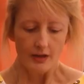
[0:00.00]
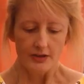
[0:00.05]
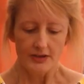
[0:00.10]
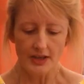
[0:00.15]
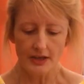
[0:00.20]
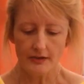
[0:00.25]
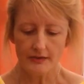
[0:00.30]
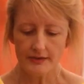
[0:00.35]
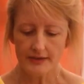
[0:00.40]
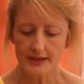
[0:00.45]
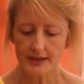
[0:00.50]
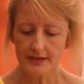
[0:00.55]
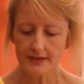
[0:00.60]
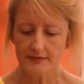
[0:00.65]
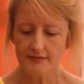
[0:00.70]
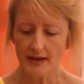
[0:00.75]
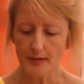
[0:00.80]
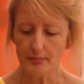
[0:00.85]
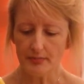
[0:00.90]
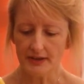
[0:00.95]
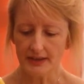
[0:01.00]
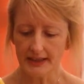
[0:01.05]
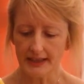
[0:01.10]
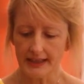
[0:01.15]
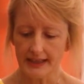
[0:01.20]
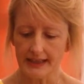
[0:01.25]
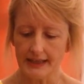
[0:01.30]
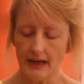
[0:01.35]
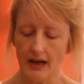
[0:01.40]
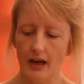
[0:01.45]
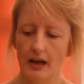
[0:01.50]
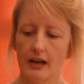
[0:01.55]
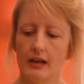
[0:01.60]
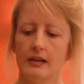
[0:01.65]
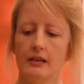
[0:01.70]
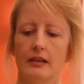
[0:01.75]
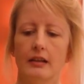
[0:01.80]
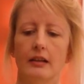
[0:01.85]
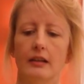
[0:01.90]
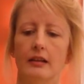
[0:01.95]
So this fabric here,
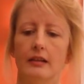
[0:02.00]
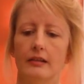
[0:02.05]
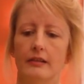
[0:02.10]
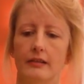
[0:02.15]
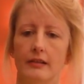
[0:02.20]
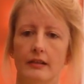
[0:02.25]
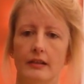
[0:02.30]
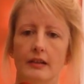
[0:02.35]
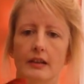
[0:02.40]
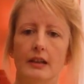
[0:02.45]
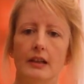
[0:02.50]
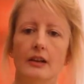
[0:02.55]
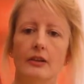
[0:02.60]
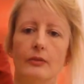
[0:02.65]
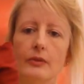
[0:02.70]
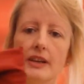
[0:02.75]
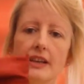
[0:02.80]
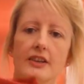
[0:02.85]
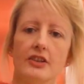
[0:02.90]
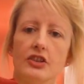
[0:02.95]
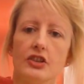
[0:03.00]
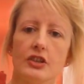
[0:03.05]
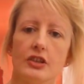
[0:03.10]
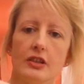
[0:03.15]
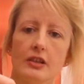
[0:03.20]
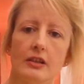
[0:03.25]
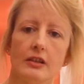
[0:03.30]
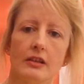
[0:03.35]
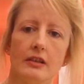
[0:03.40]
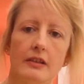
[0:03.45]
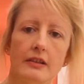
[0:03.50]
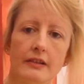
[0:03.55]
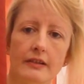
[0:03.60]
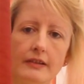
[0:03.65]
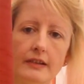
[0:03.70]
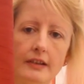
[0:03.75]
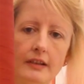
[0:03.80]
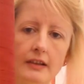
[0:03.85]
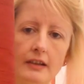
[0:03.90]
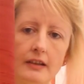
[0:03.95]
which,
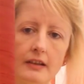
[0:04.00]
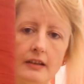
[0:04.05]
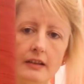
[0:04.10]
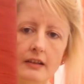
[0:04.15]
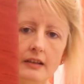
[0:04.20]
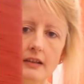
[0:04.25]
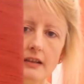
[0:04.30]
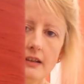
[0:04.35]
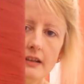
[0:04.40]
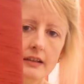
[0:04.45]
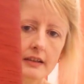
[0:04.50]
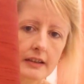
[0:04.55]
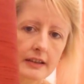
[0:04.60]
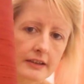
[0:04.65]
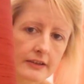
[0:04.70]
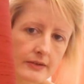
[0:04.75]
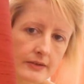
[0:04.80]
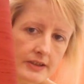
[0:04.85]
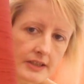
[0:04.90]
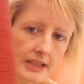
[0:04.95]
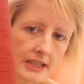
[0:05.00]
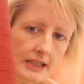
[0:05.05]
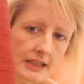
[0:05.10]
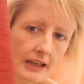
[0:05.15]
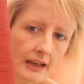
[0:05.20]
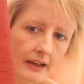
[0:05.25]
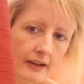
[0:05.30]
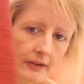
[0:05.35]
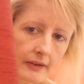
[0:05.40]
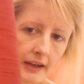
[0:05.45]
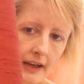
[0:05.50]
can you see that